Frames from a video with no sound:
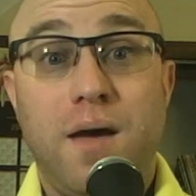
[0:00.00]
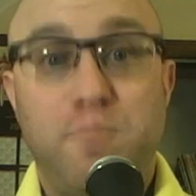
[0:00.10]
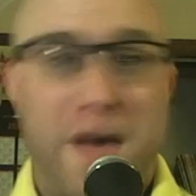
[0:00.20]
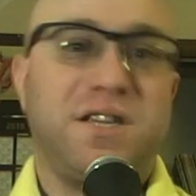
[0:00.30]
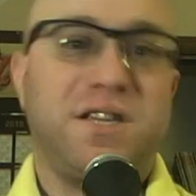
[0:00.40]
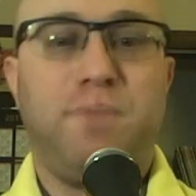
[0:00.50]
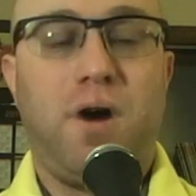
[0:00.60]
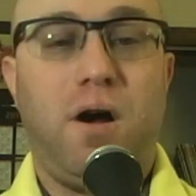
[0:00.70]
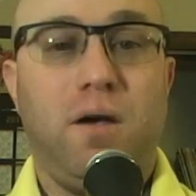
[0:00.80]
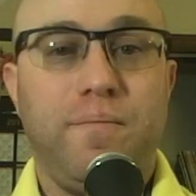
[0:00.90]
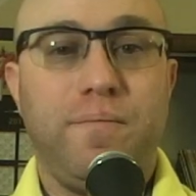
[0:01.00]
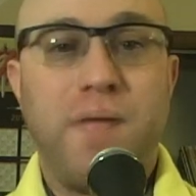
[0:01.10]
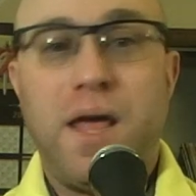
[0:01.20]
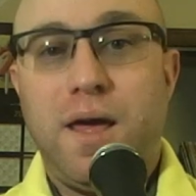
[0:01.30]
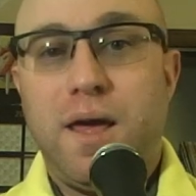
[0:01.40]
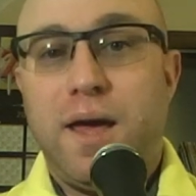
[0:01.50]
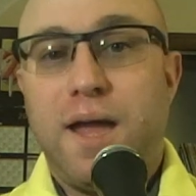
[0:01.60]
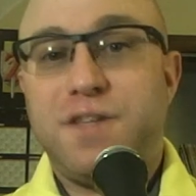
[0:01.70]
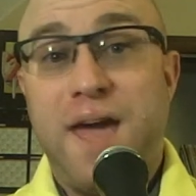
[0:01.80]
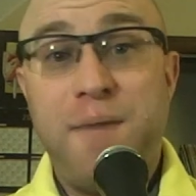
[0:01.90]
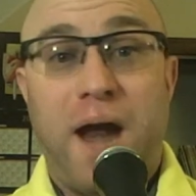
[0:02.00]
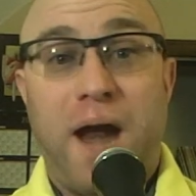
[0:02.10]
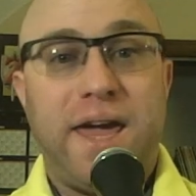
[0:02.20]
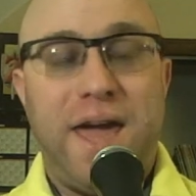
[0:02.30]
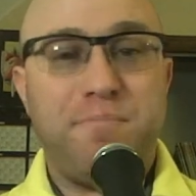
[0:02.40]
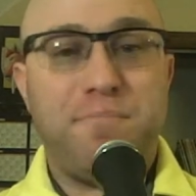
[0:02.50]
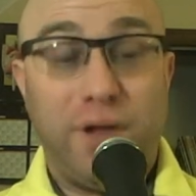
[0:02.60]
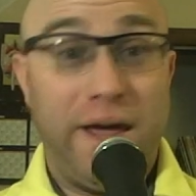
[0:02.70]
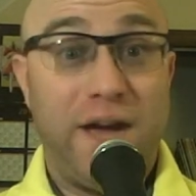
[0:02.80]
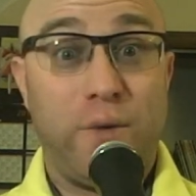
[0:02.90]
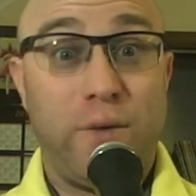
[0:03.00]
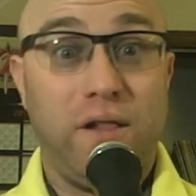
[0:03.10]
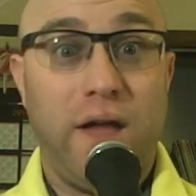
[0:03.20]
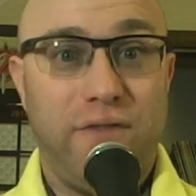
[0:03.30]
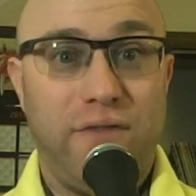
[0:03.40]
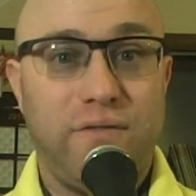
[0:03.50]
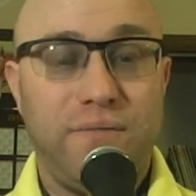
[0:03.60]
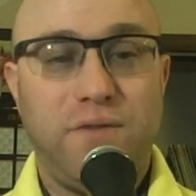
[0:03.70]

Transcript: Basketball. It's a game that I can't play in real life.